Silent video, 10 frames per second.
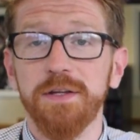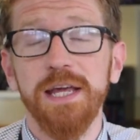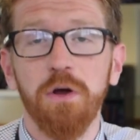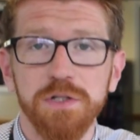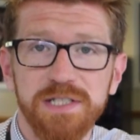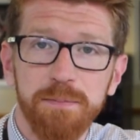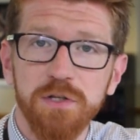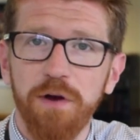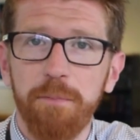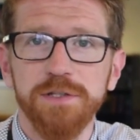key concept
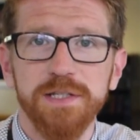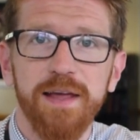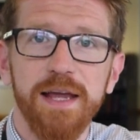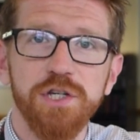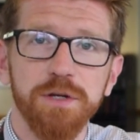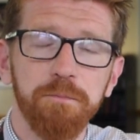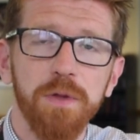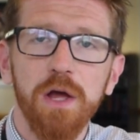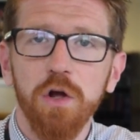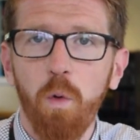is representation.
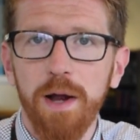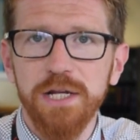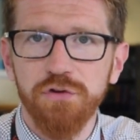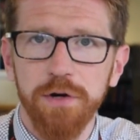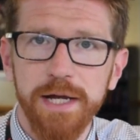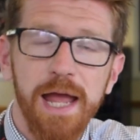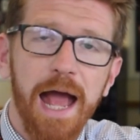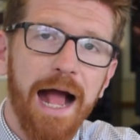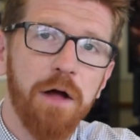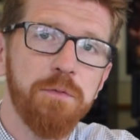Quite literally,
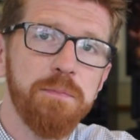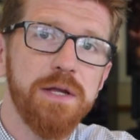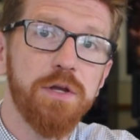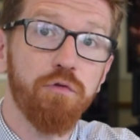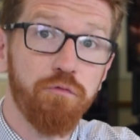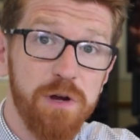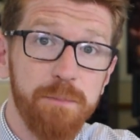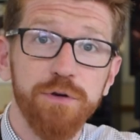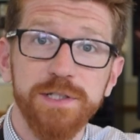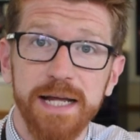how the media
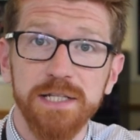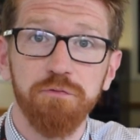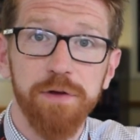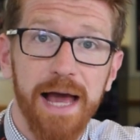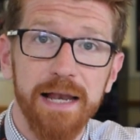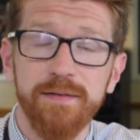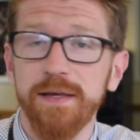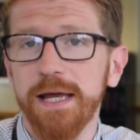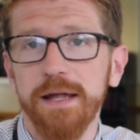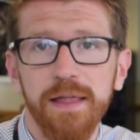represents
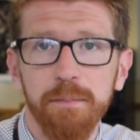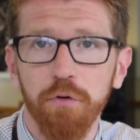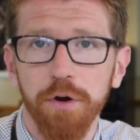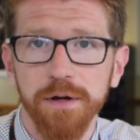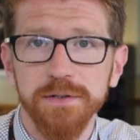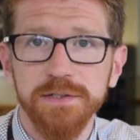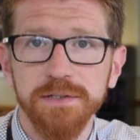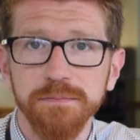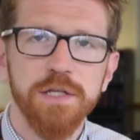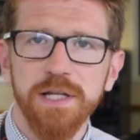reality in their
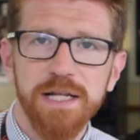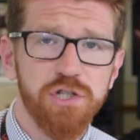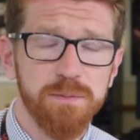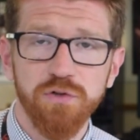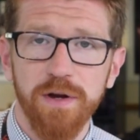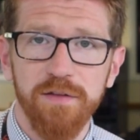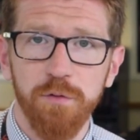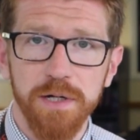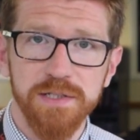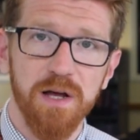products. So let's jump straight into
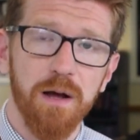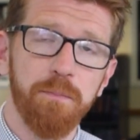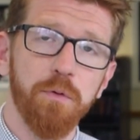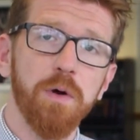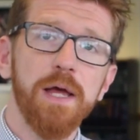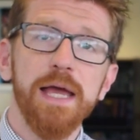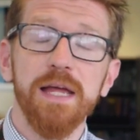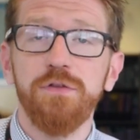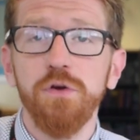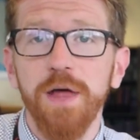an example.
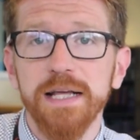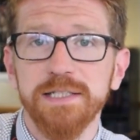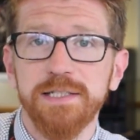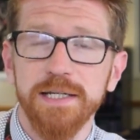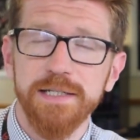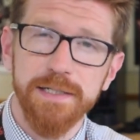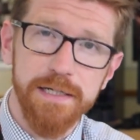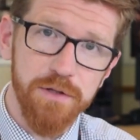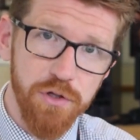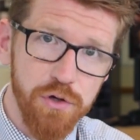In
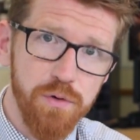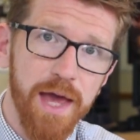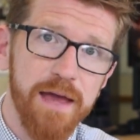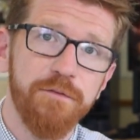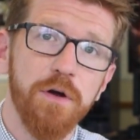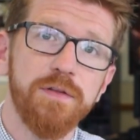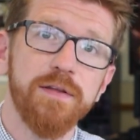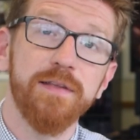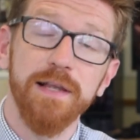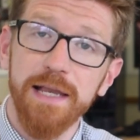2016, the UK
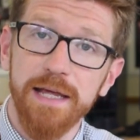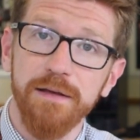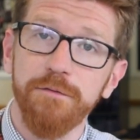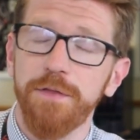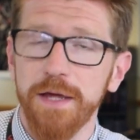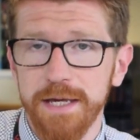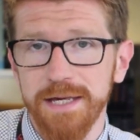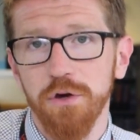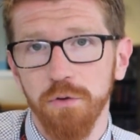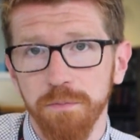voted to leave the
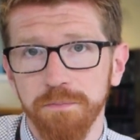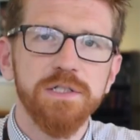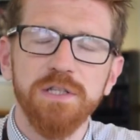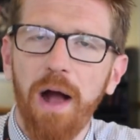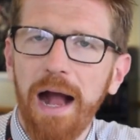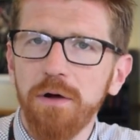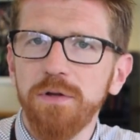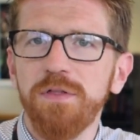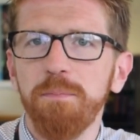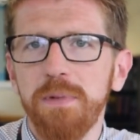EU. So how
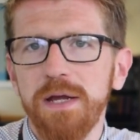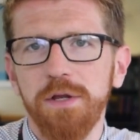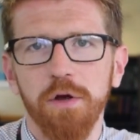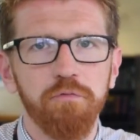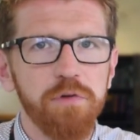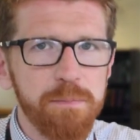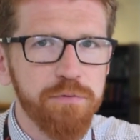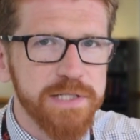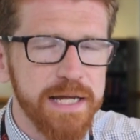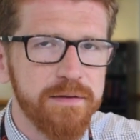did the media
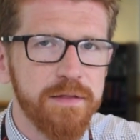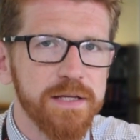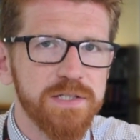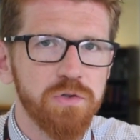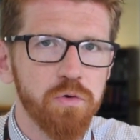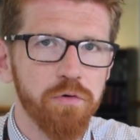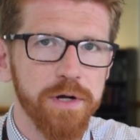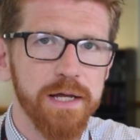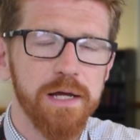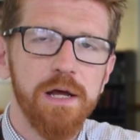represent this story?